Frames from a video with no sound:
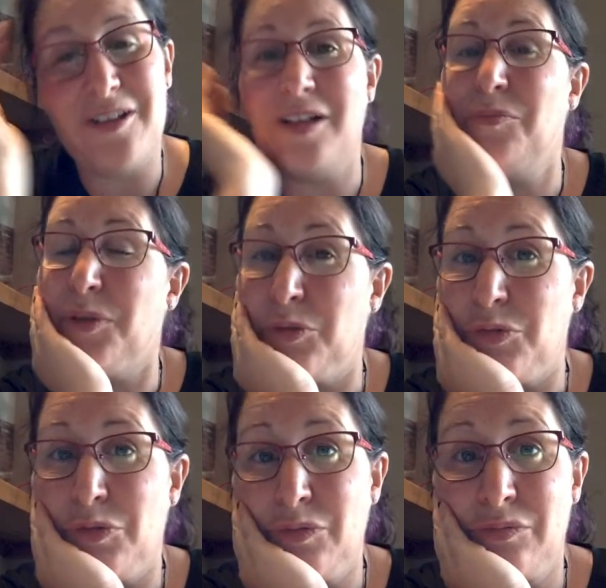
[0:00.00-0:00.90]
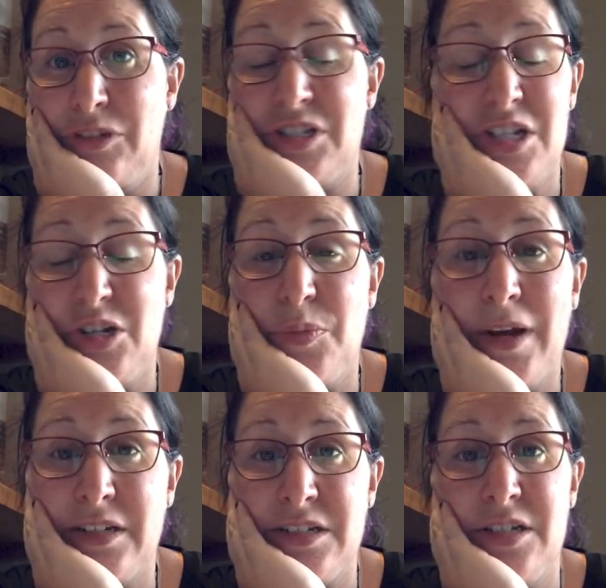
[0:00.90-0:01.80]
help you just in your
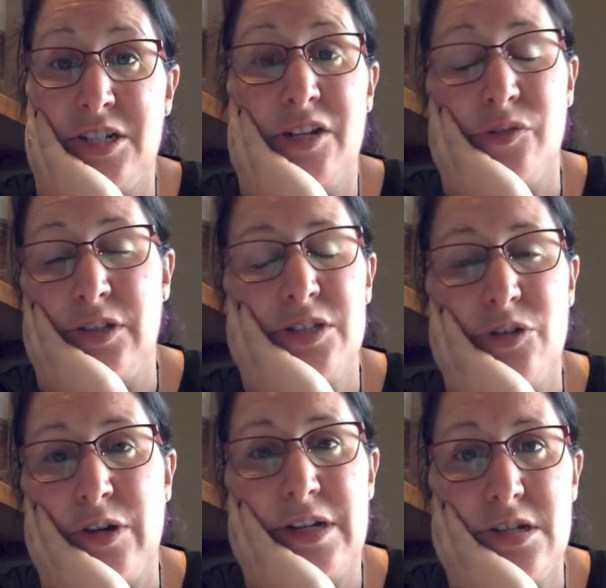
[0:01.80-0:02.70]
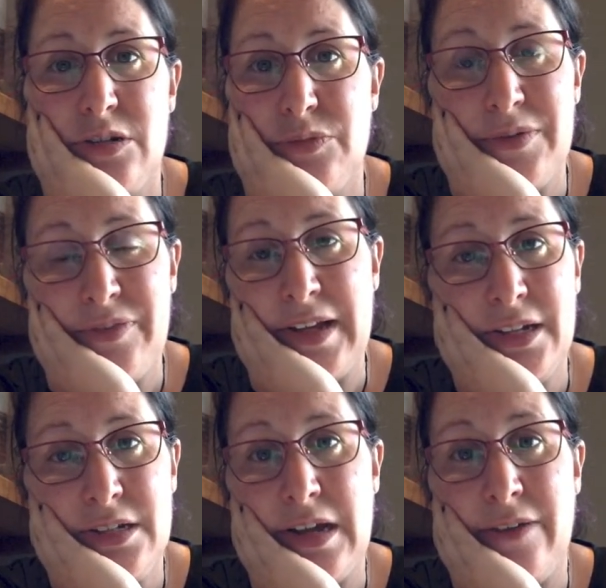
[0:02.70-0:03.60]
practice in general. It's great to
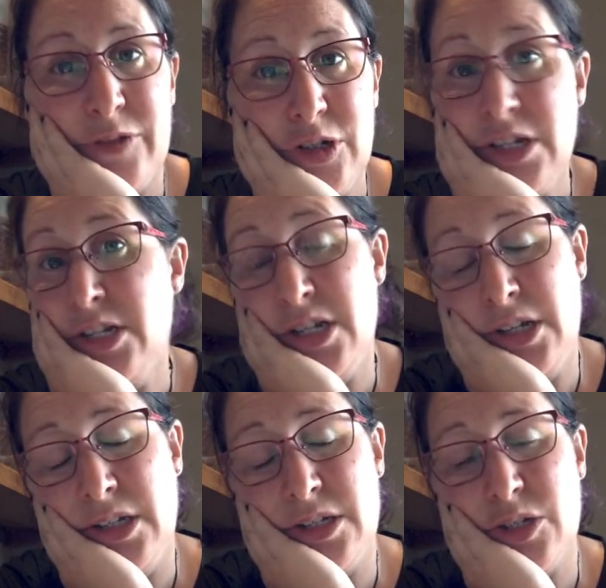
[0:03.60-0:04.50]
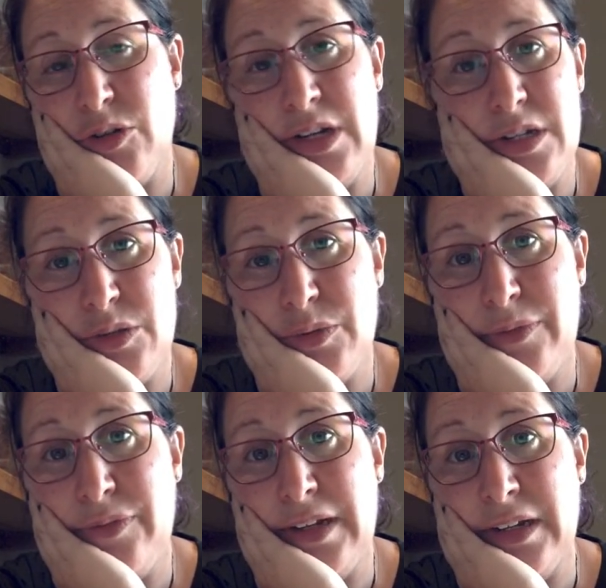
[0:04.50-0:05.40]
reflect after teaching. It's great to
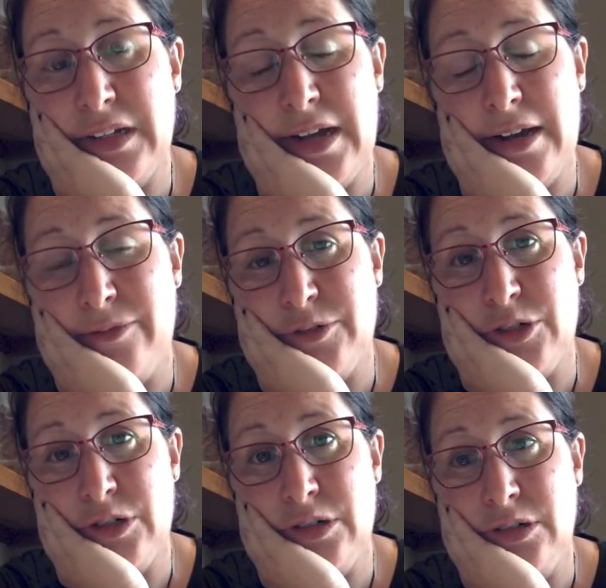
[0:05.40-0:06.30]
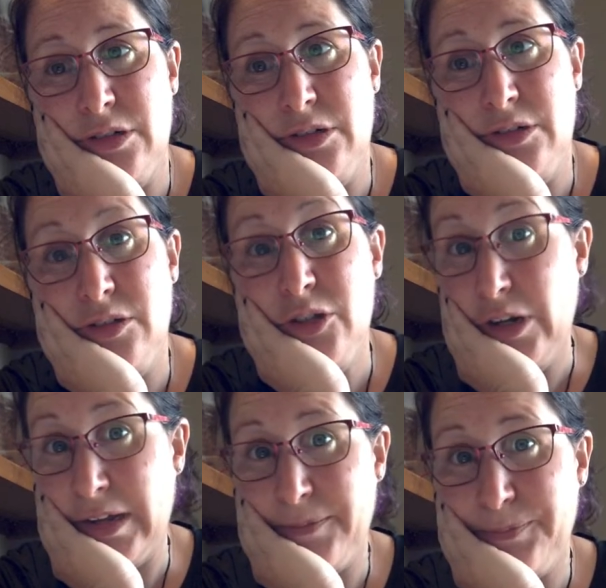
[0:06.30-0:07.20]
reflect after
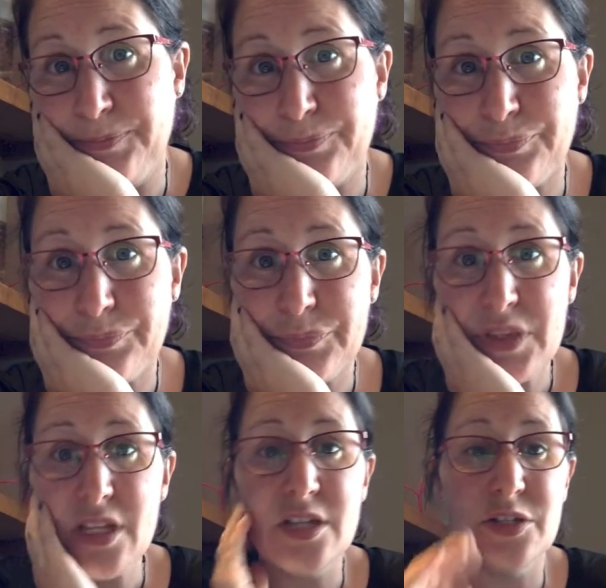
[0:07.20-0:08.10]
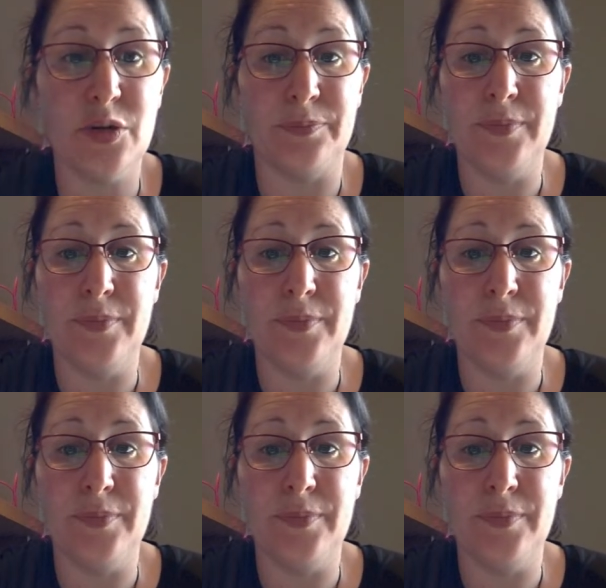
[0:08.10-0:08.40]
learning. So